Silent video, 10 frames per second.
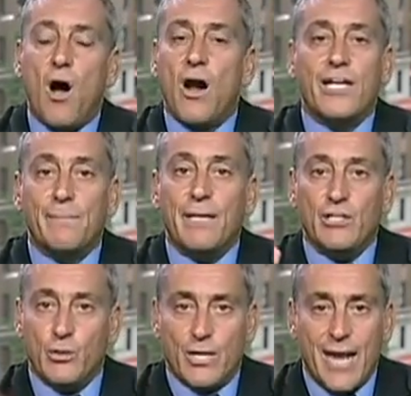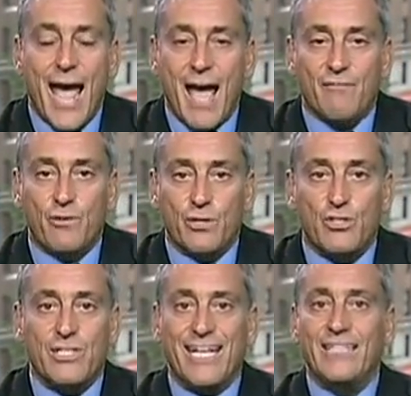The only argument you can have,
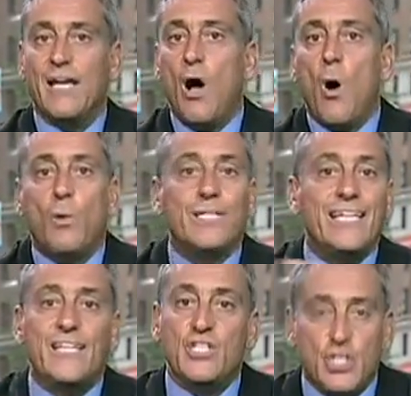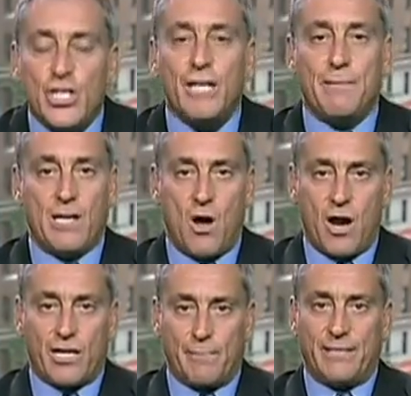Christine, the only legitimate
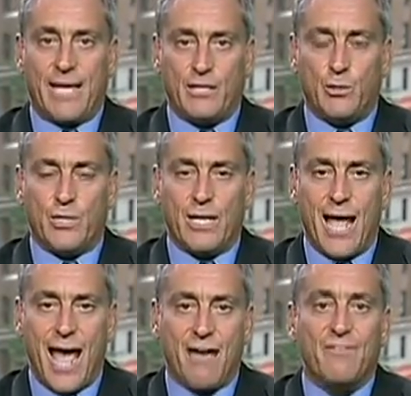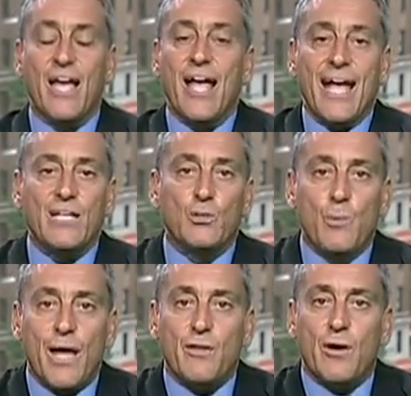argument that you can have is
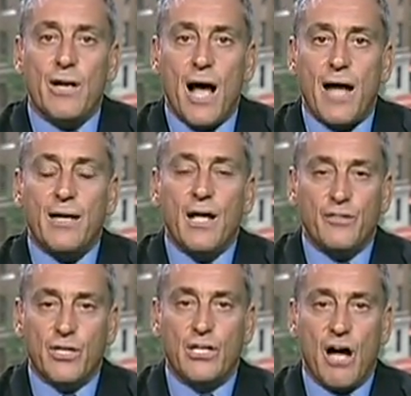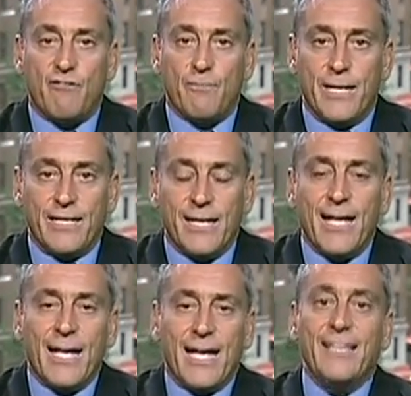whether or not the government,
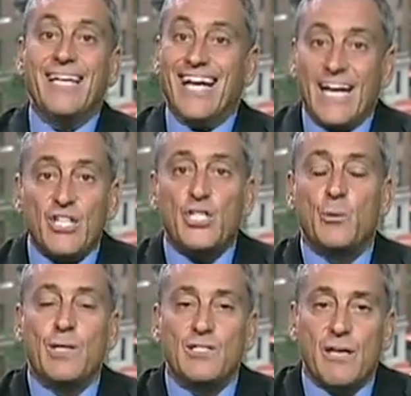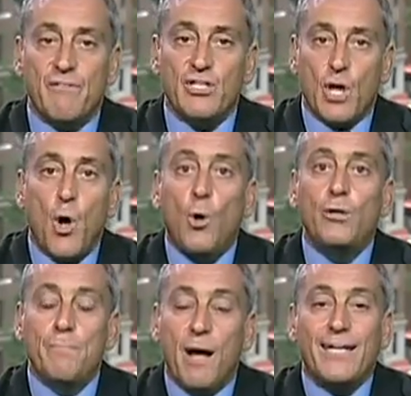in the issuance of its
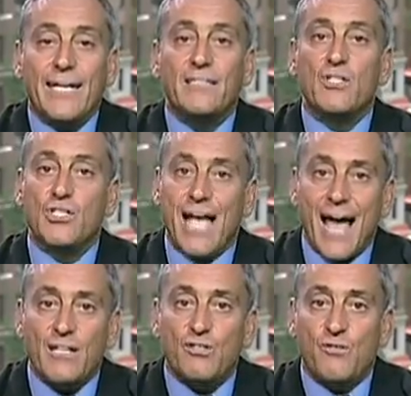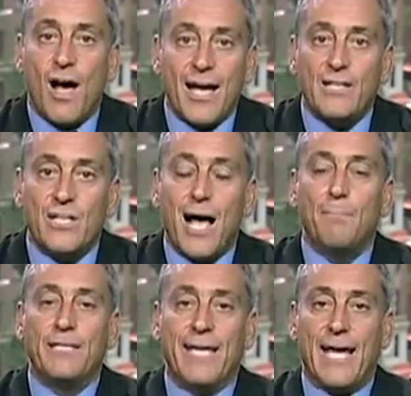own money to satisfy its
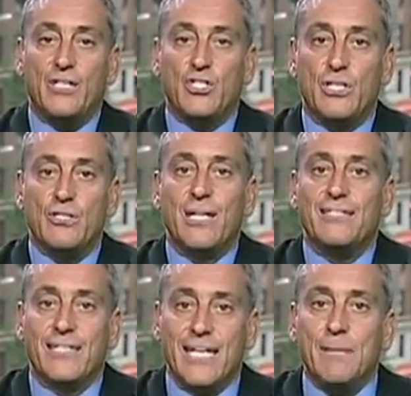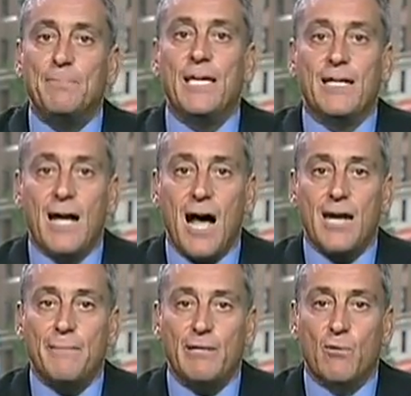obligations and to keep the
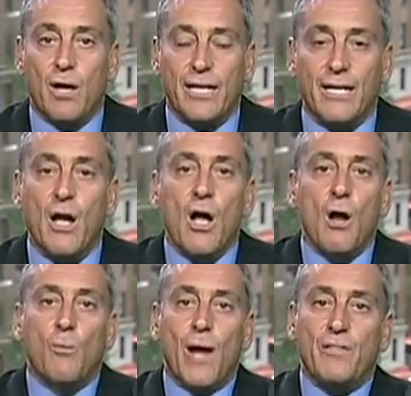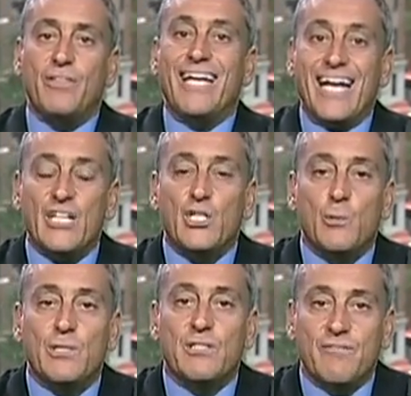economy running, whether the
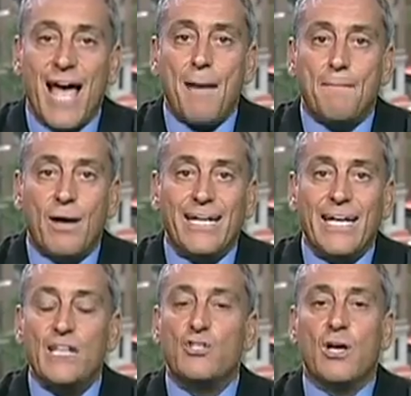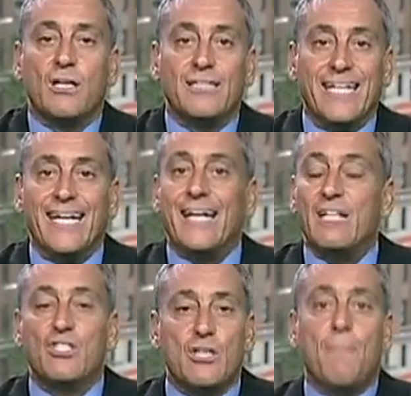issuance of that money is going to lead
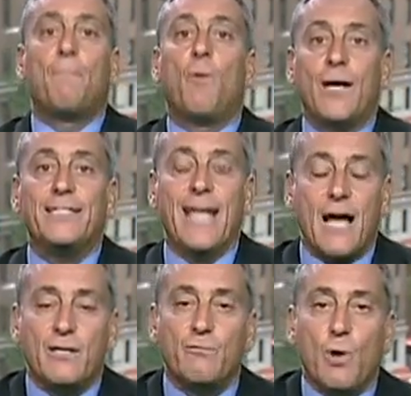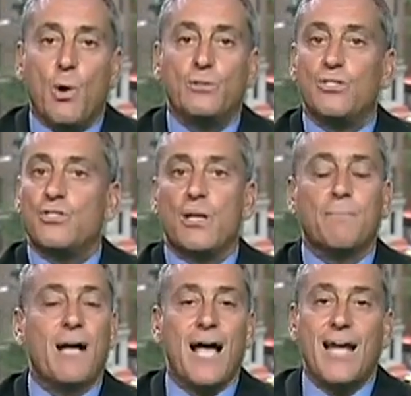at some point down the road to
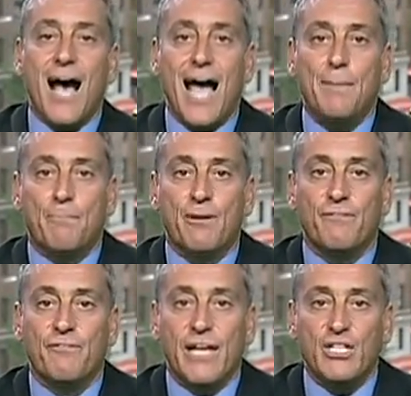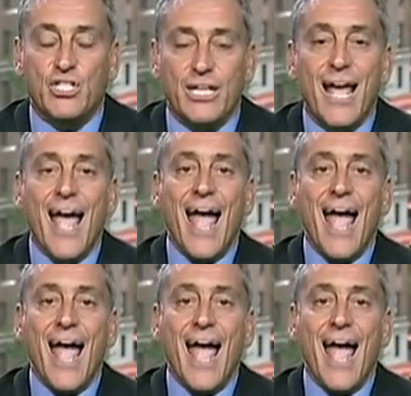some kind of hyperinflation.